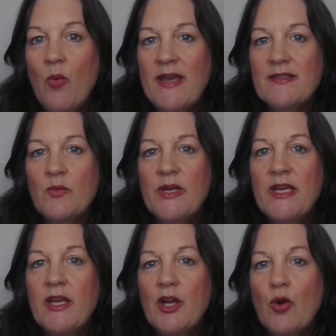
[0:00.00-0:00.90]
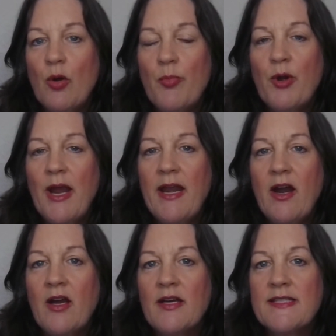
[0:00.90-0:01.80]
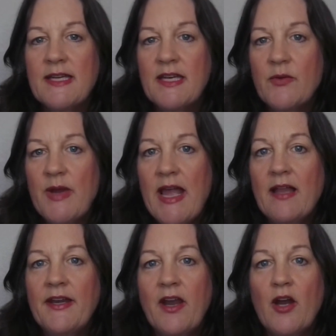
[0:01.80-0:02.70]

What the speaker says: ways that we can incorporate our extended reality,